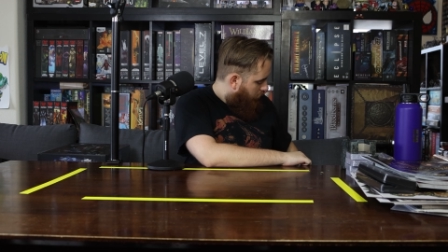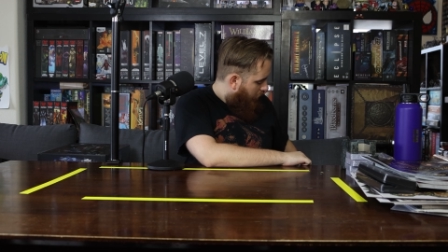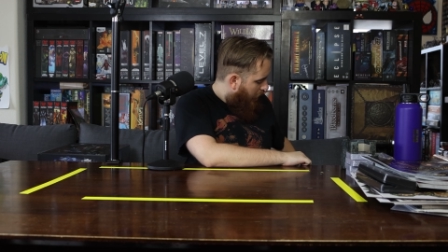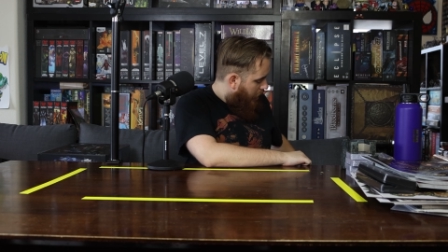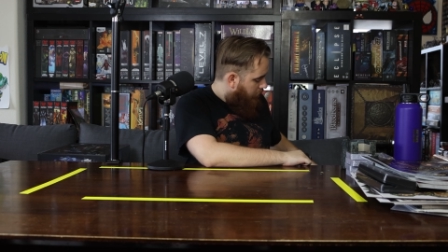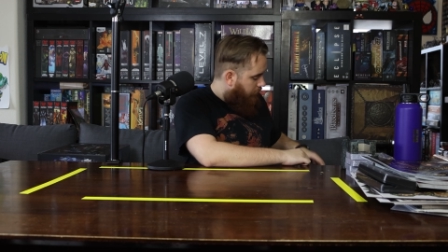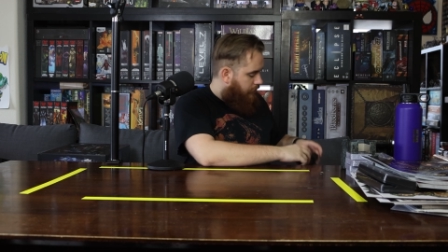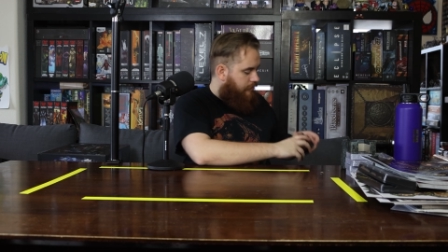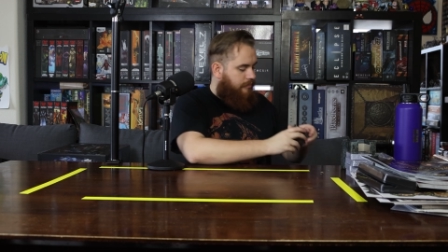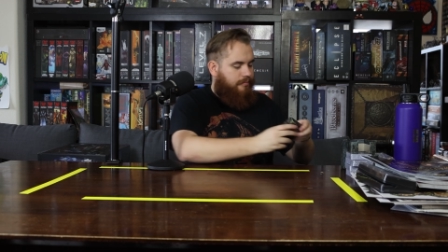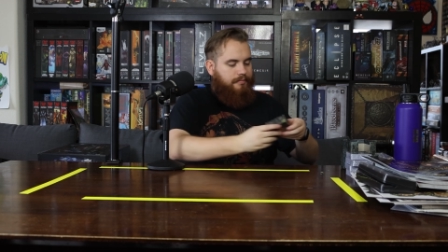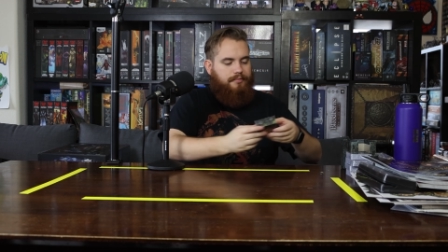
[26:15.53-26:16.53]
Then
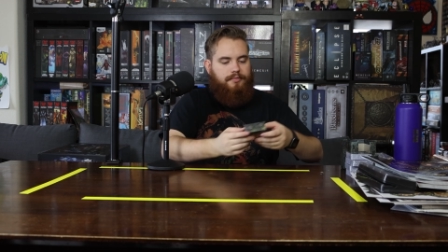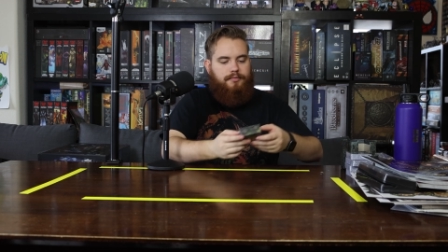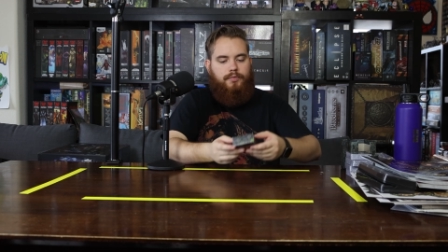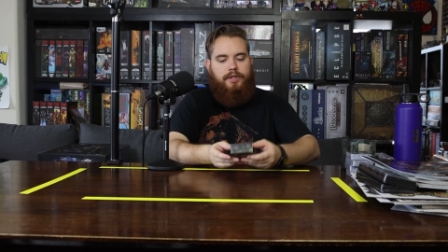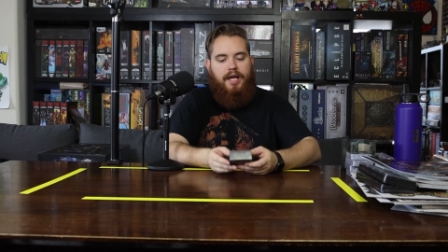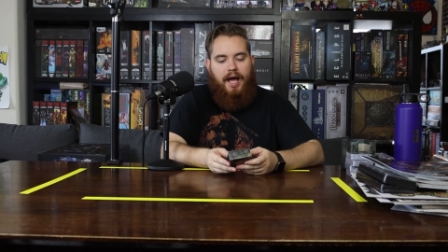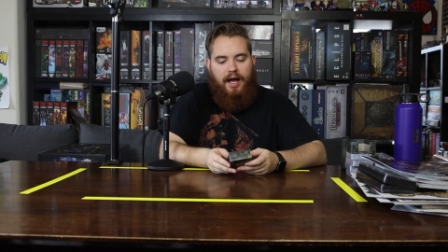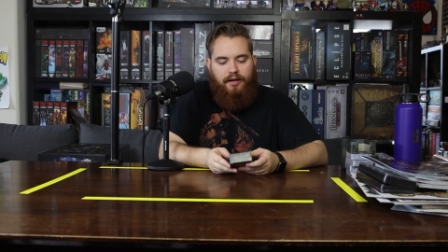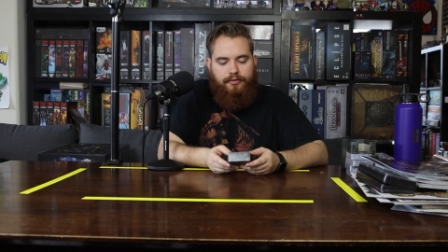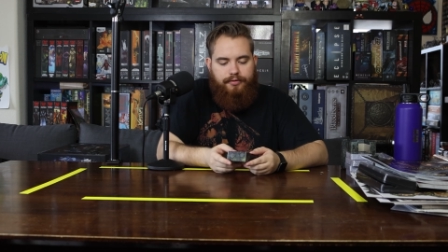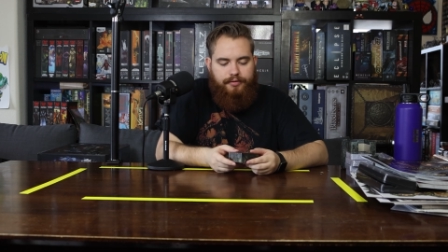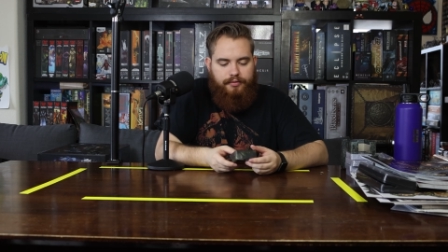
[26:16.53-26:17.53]
we
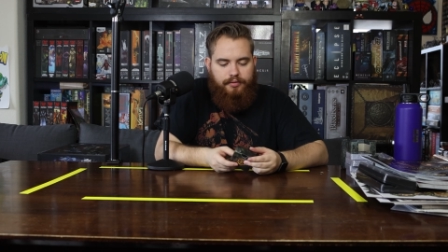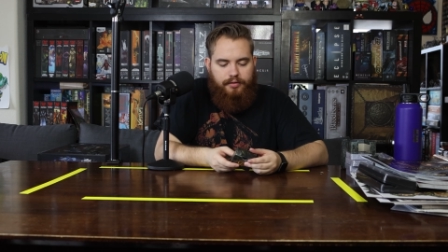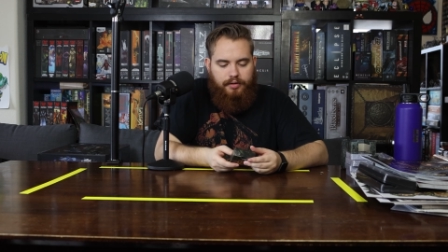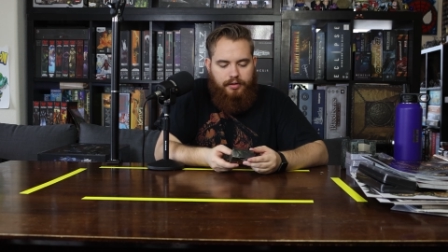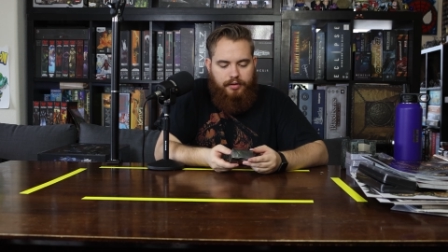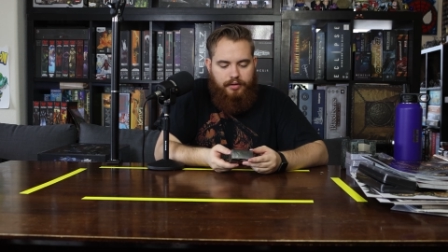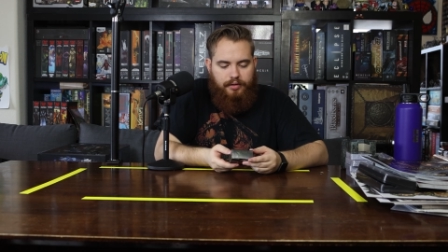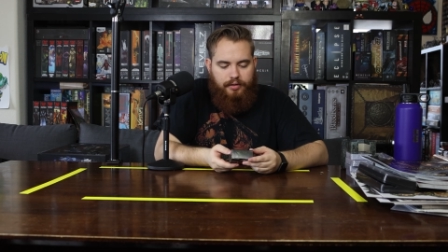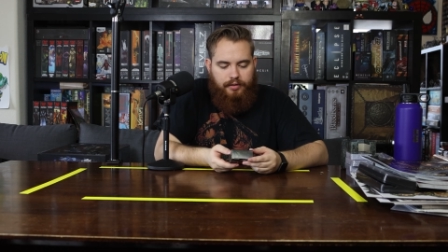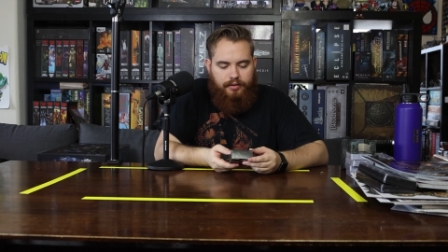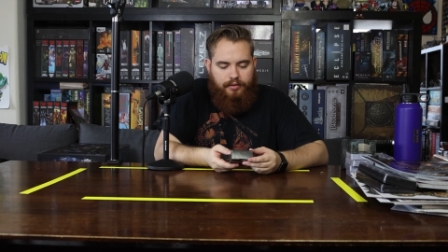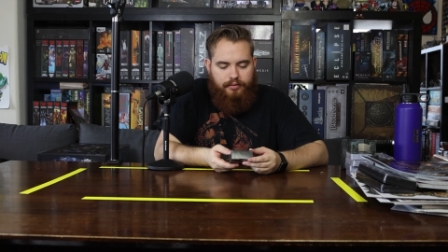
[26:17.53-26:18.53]
have
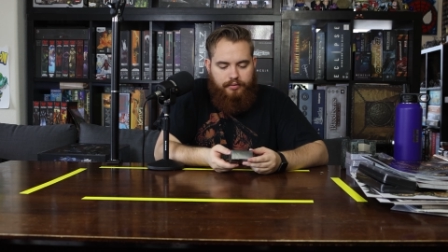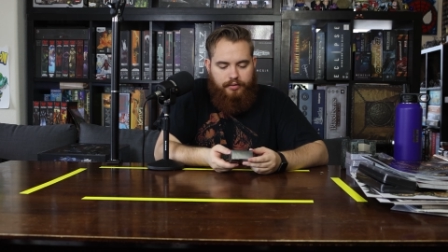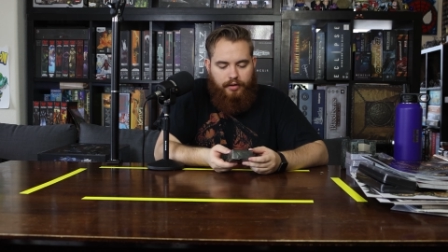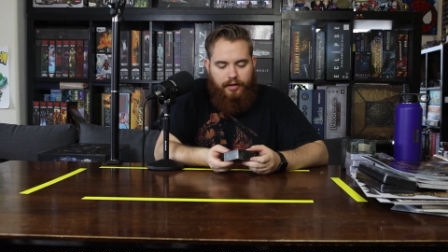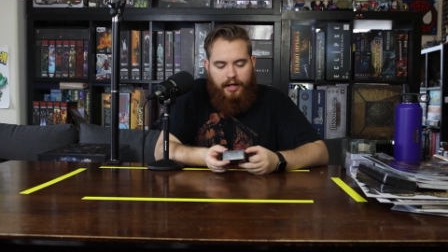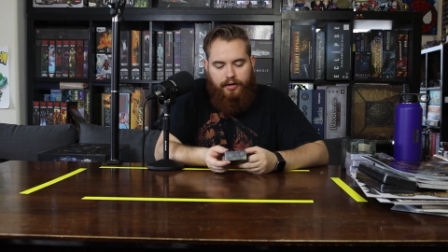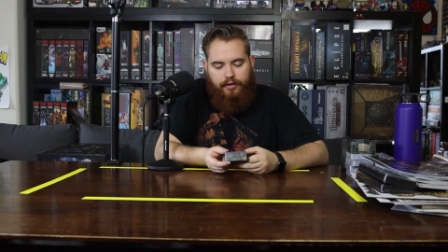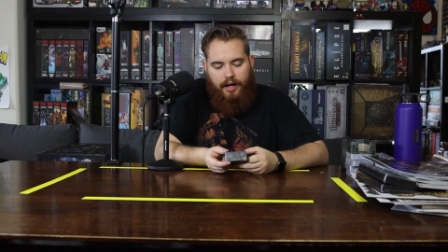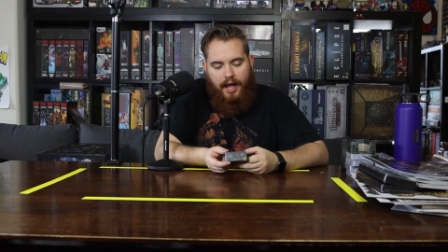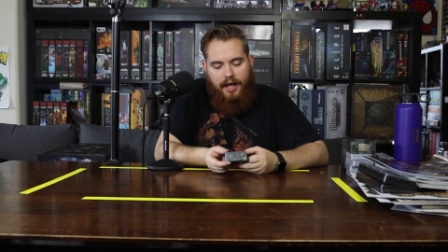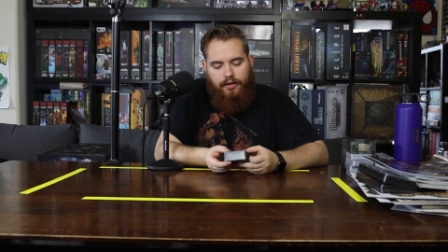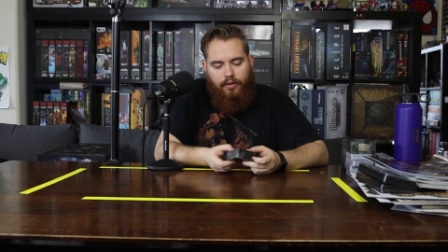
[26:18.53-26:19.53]
the letter
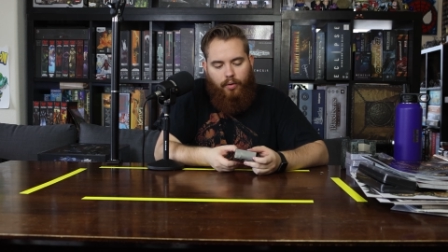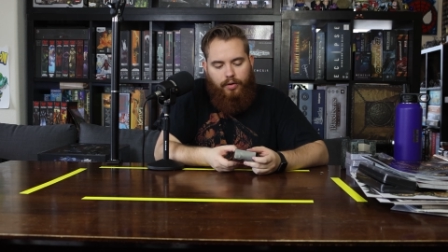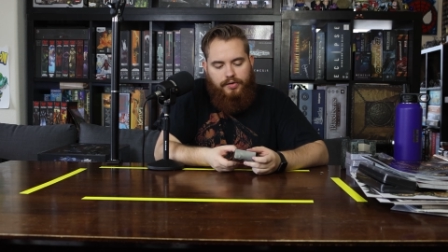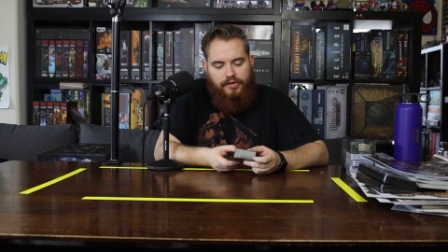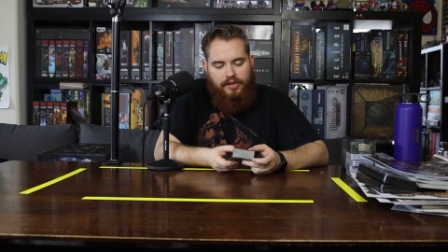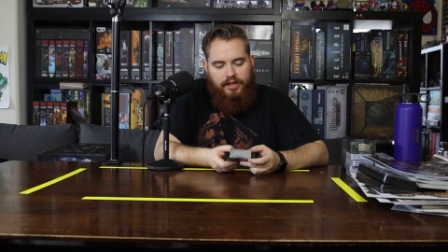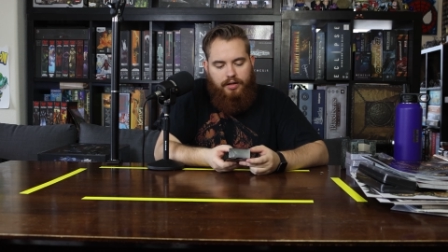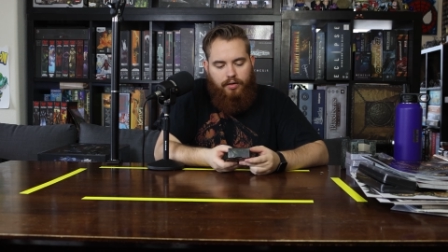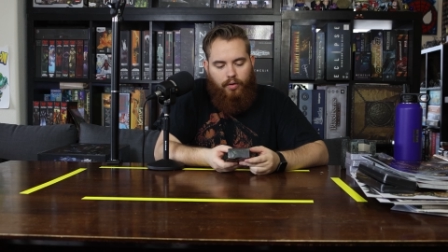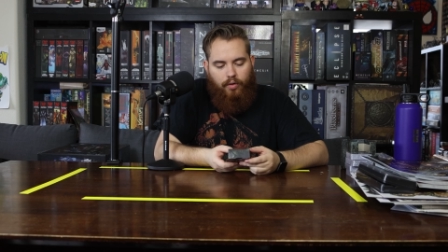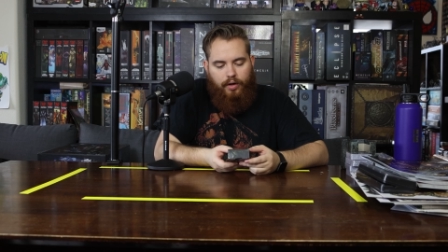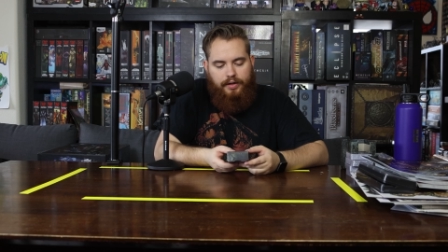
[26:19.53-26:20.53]
N or Z,
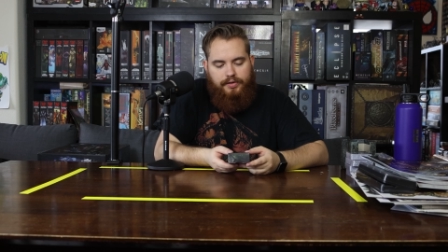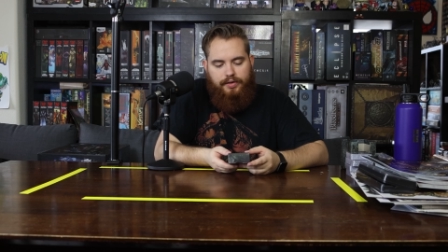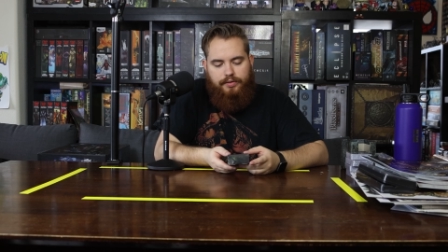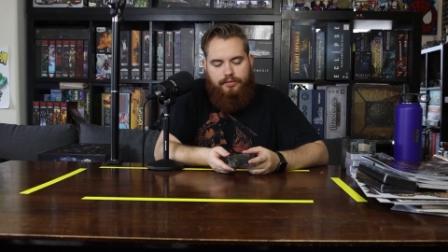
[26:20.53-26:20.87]
or it's a